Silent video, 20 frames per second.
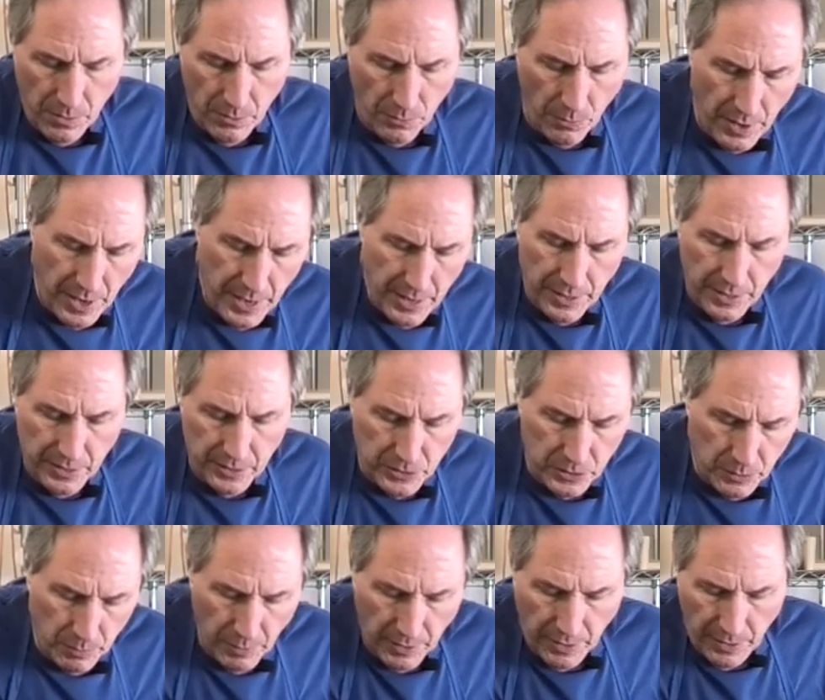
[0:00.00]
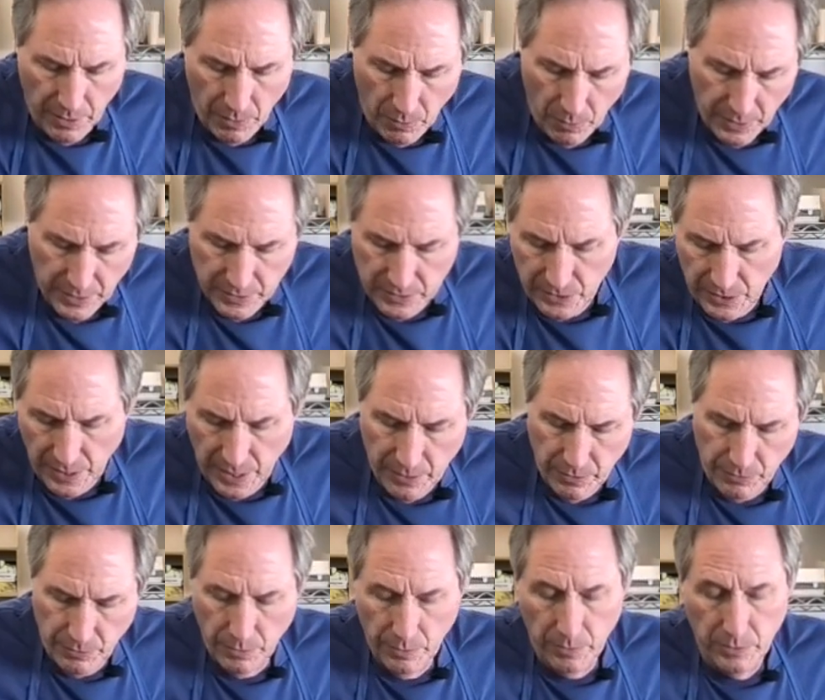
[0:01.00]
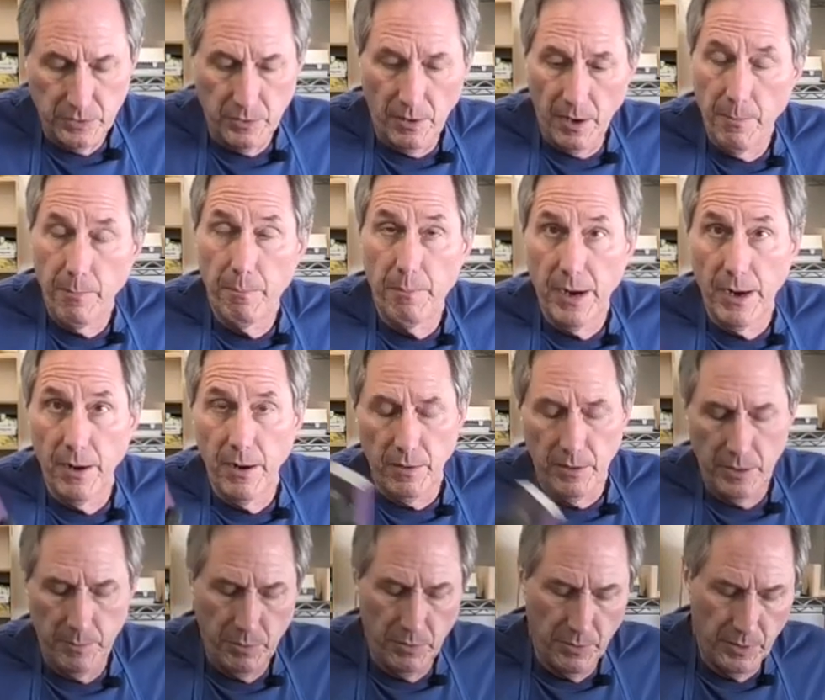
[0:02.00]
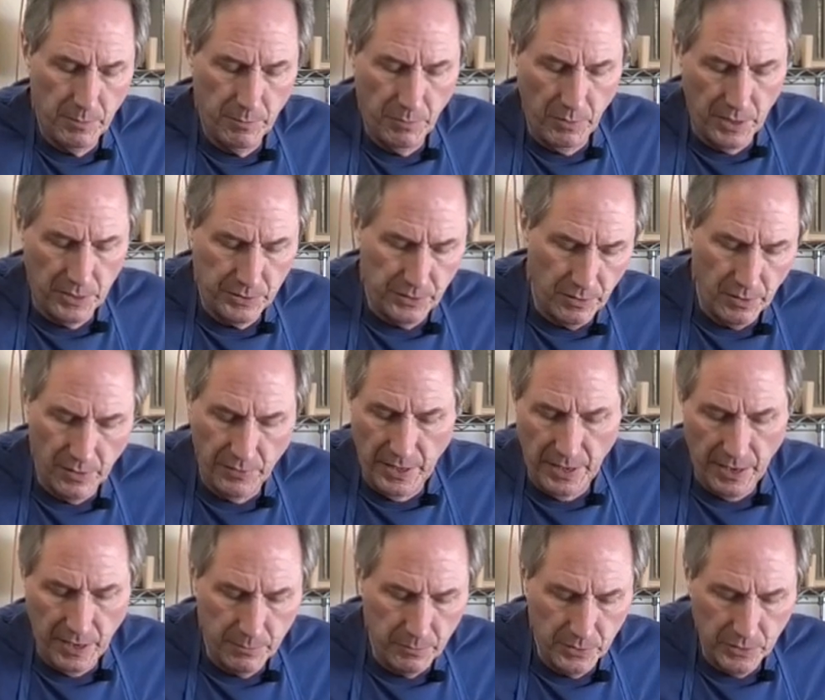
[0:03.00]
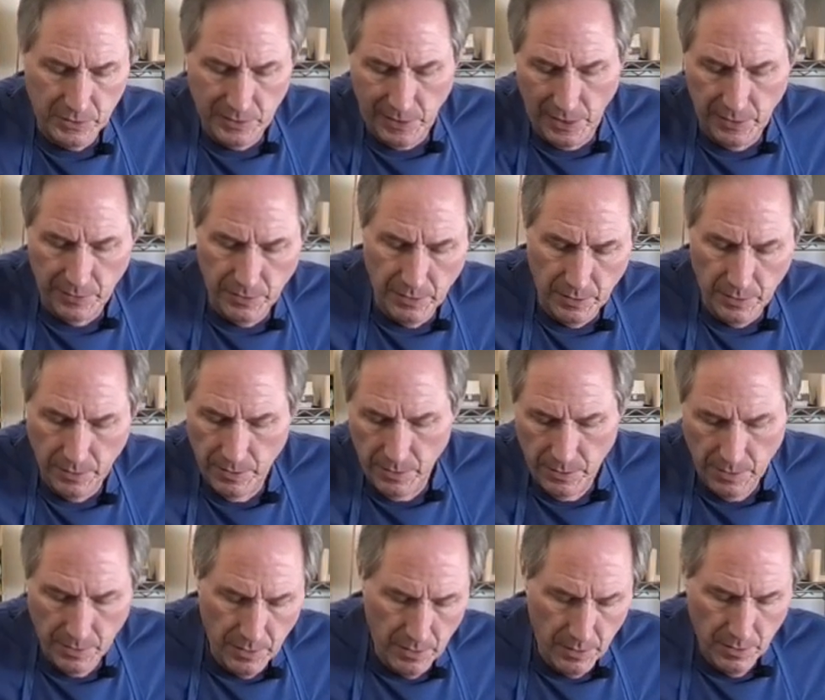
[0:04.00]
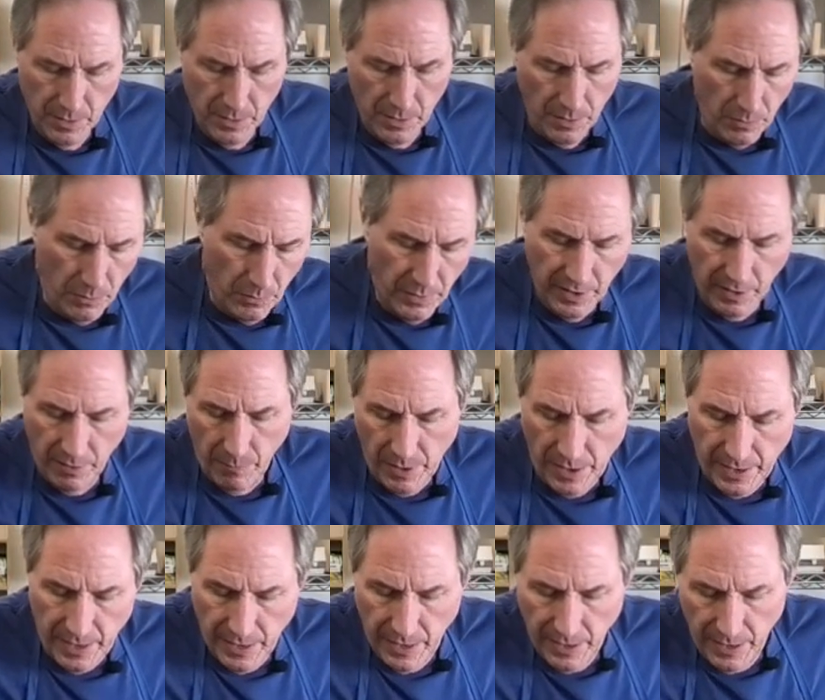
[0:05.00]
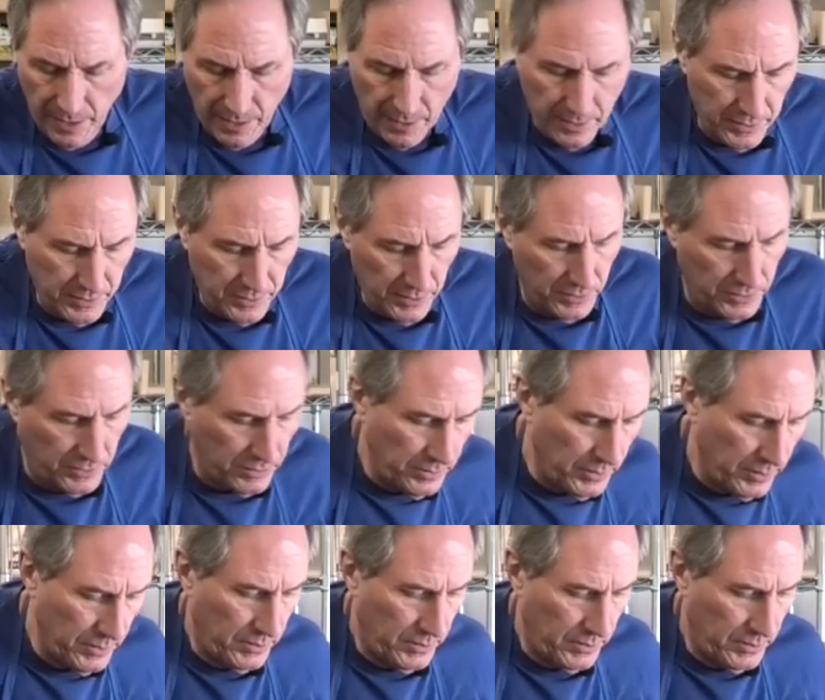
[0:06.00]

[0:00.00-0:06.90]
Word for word: radius, but I don't want to sand through it. So I'm barely putting pressure on that. I'm just letting the weight of my hand essentially